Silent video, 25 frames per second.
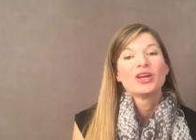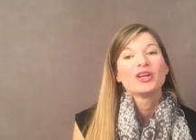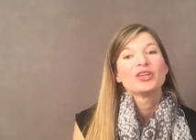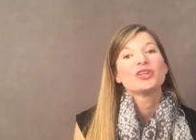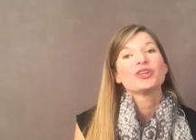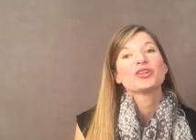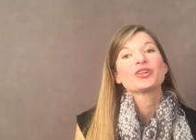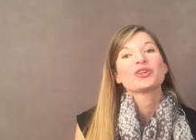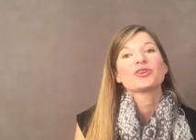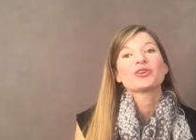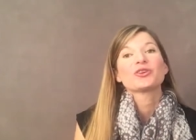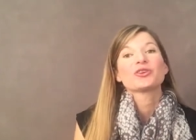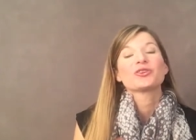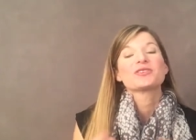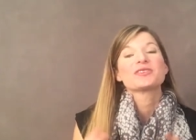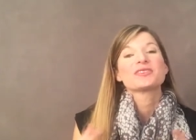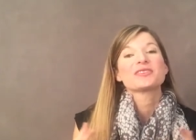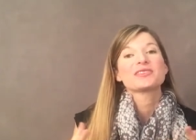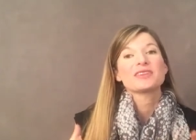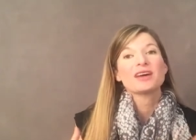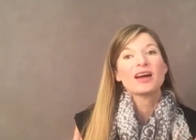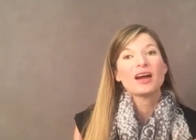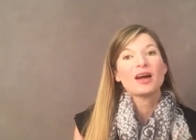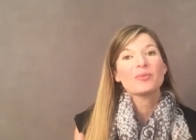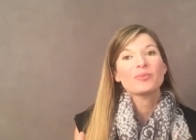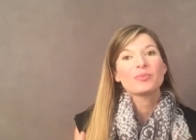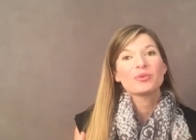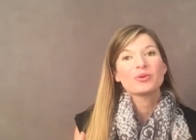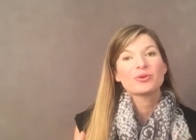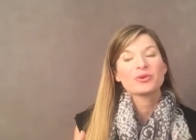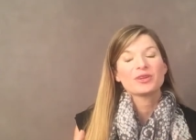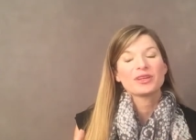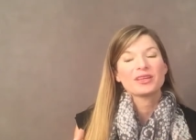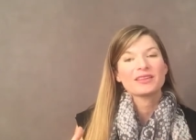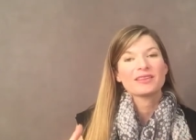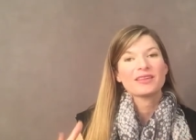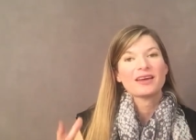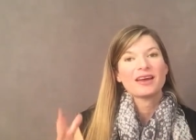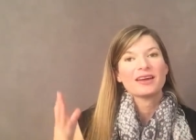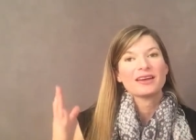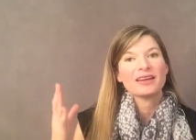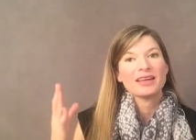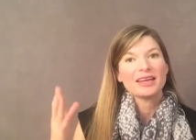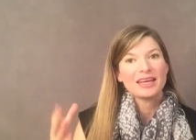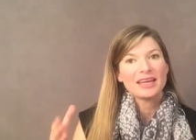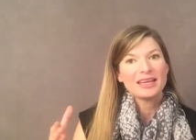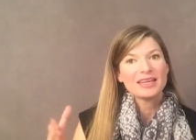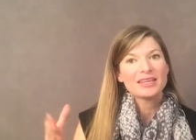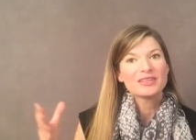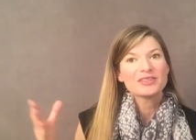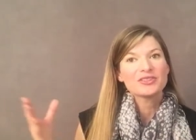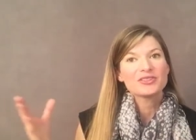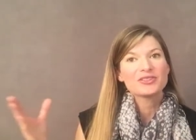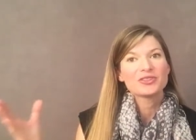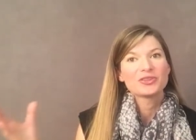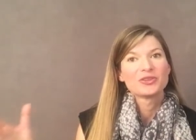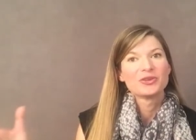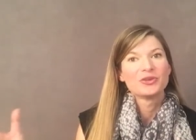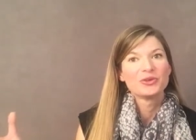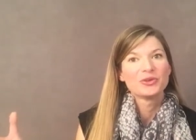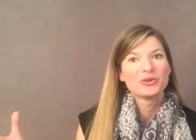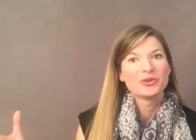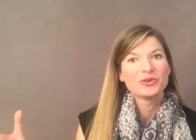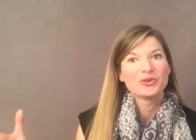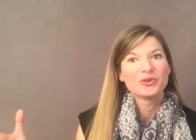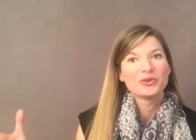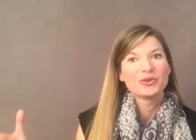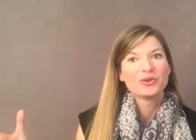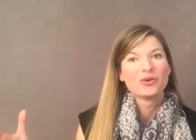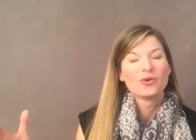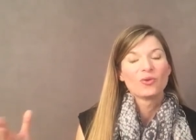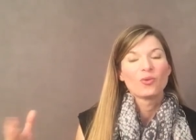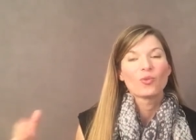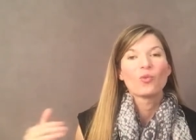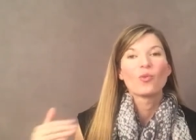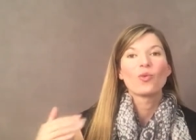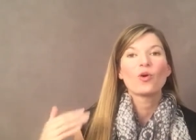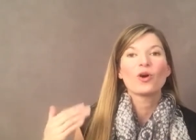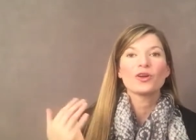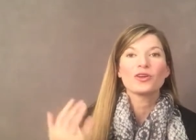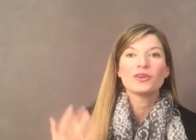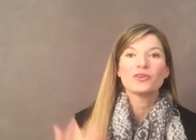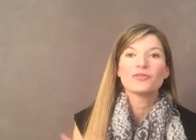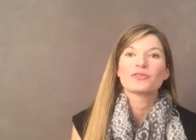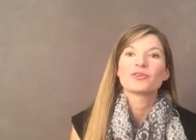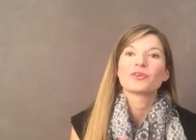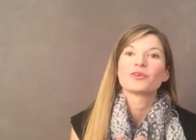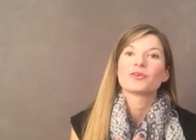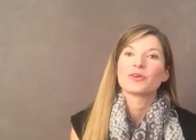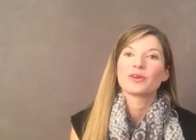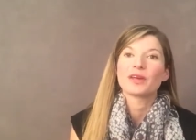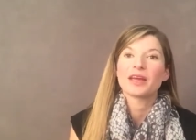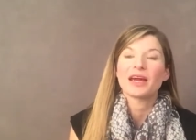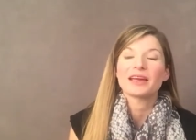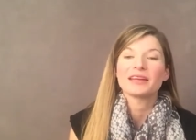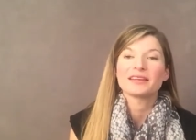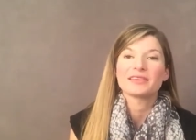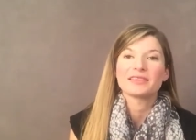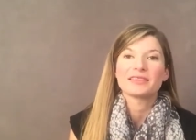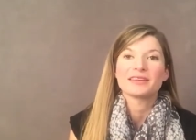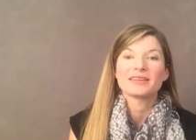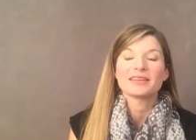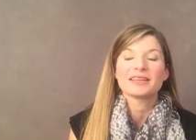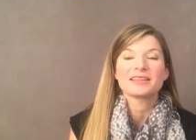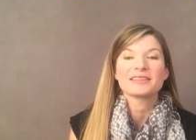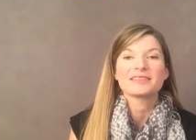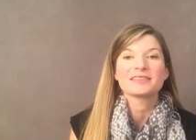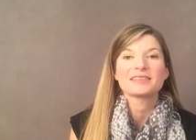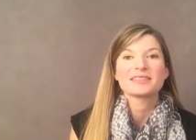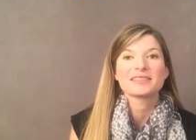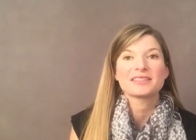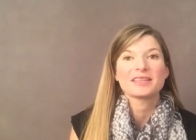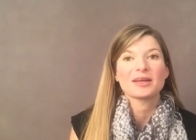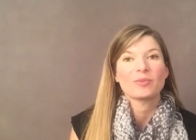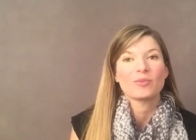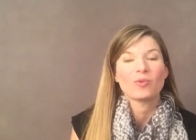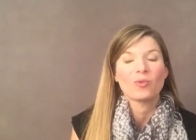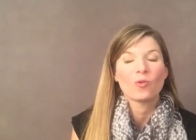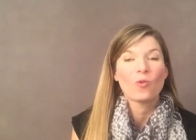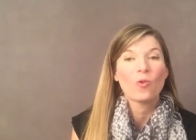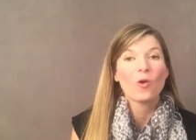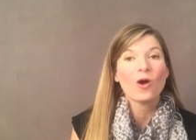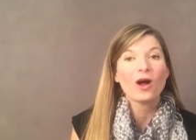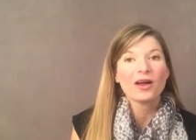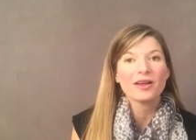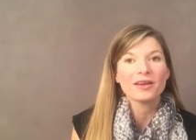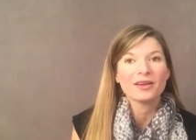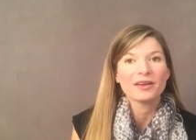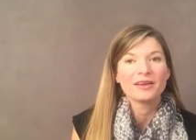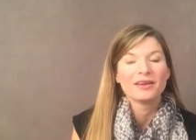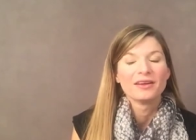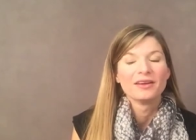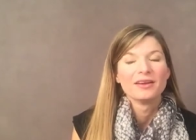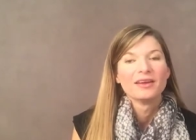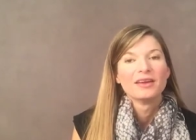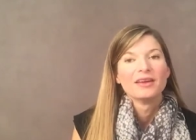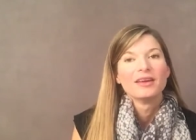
you could start putting that into what you've created in step 1.